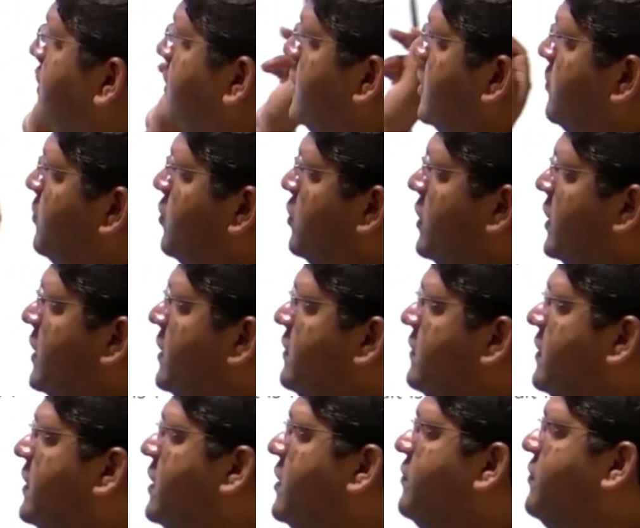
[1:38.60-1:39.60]
The
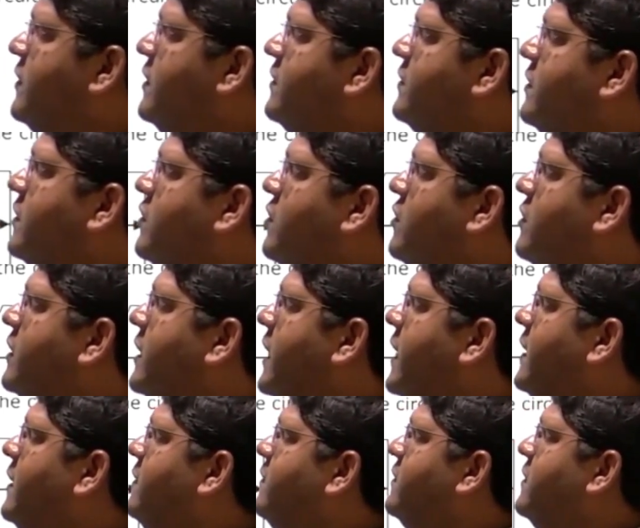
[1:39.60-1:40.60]
potential difference across
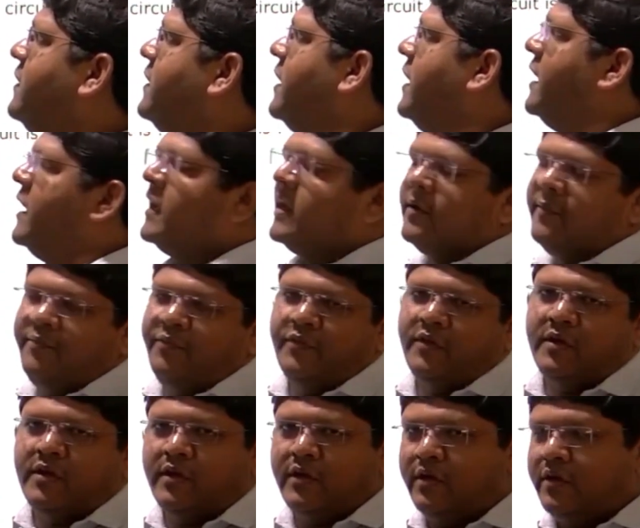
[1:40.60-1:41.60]
LCR.
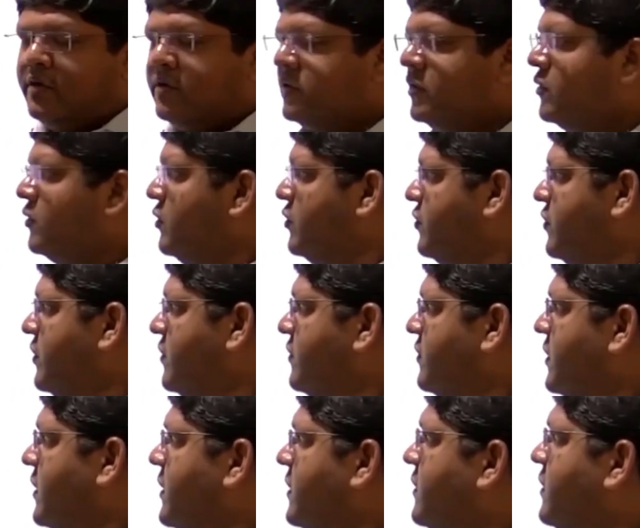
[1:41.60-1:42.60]
Now the question
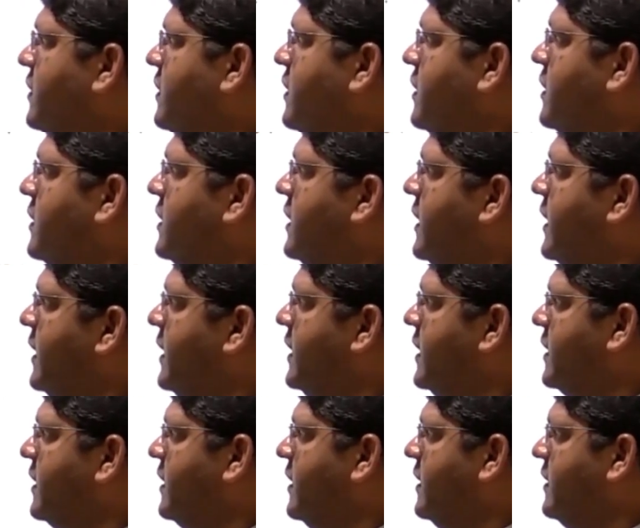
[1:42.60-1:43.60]
says the
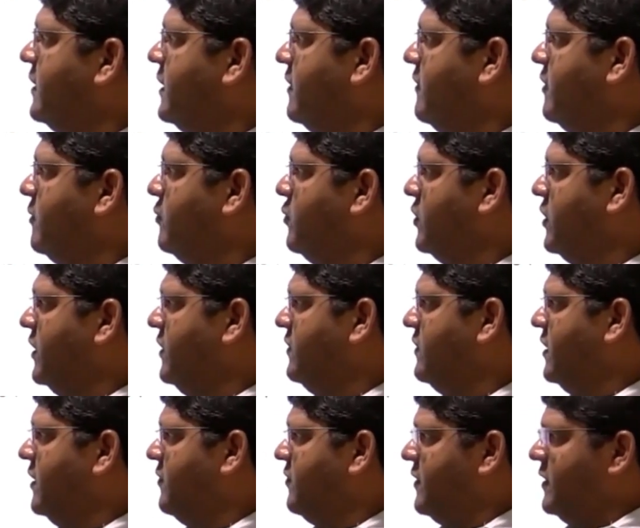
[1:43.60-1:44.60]
inductor is having
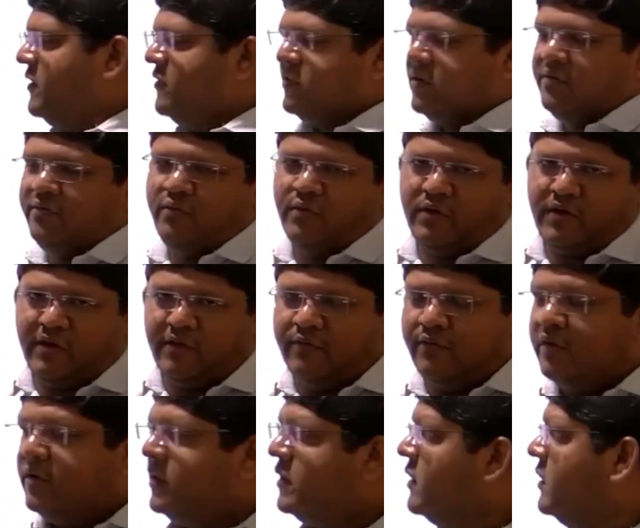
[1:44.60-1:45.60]
potential difference of 40
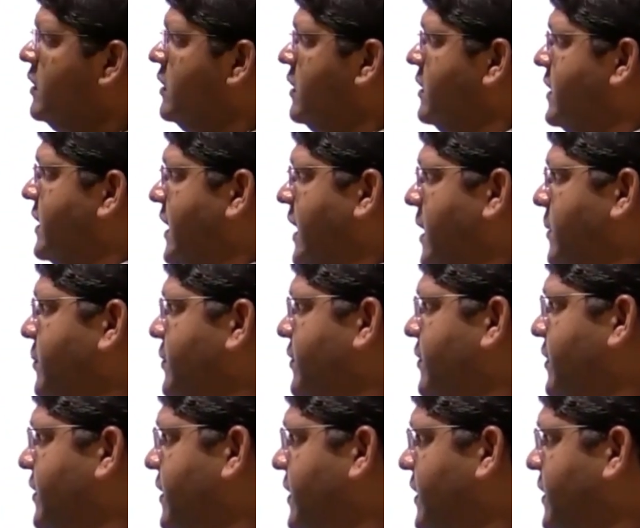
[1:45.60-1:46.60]
volt, the
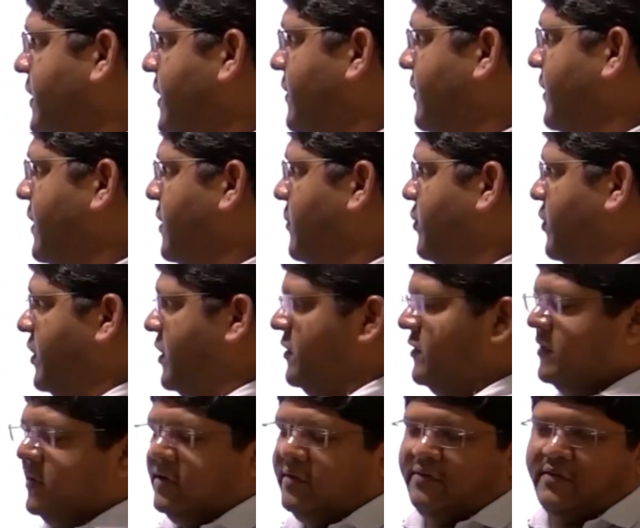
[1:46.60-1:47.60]
capacitor is having a
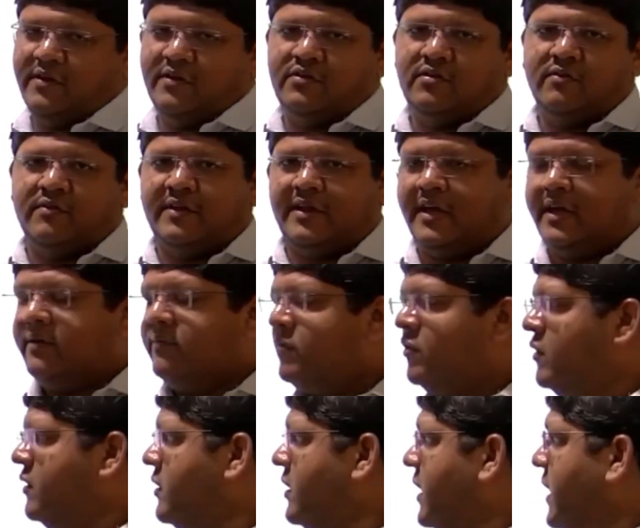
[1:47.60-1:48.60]
potential difference of 10
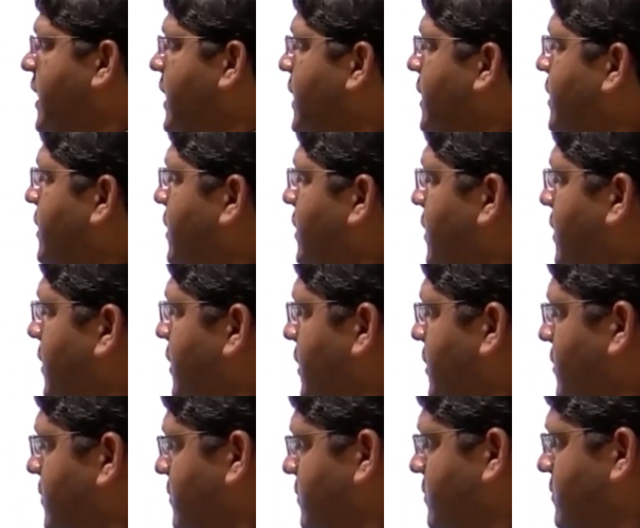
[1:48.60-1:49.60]
volt, and
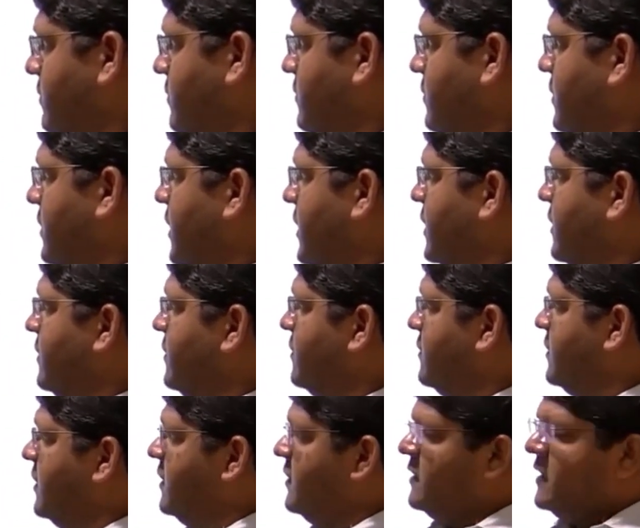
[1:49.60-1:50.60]
the
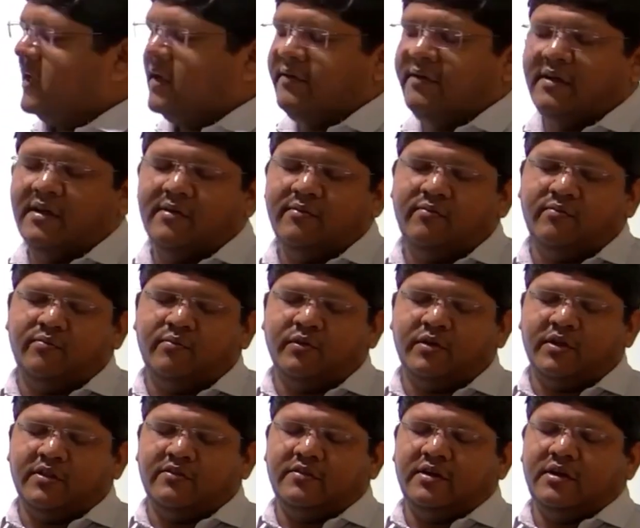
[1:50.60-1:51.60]
resistor is having a
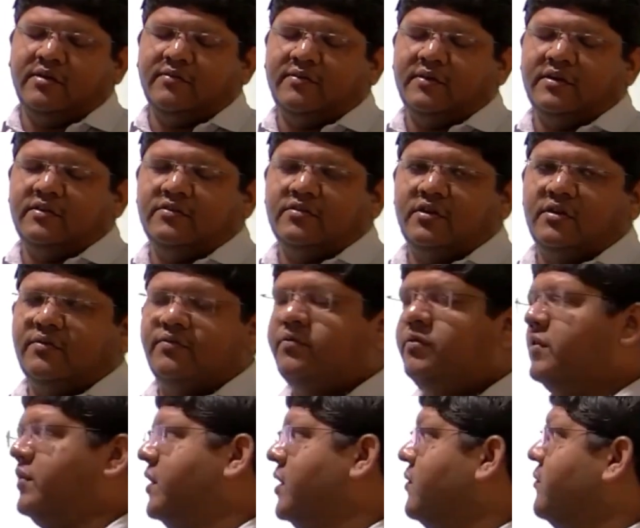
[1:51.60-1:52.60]
potential difference of
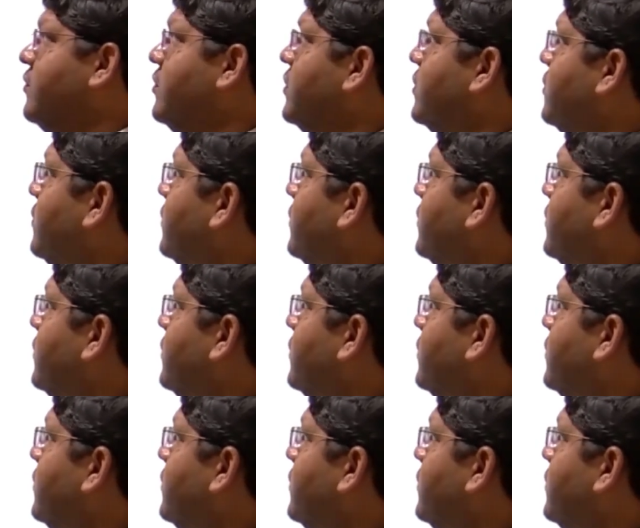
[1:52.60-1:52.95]
40 volt.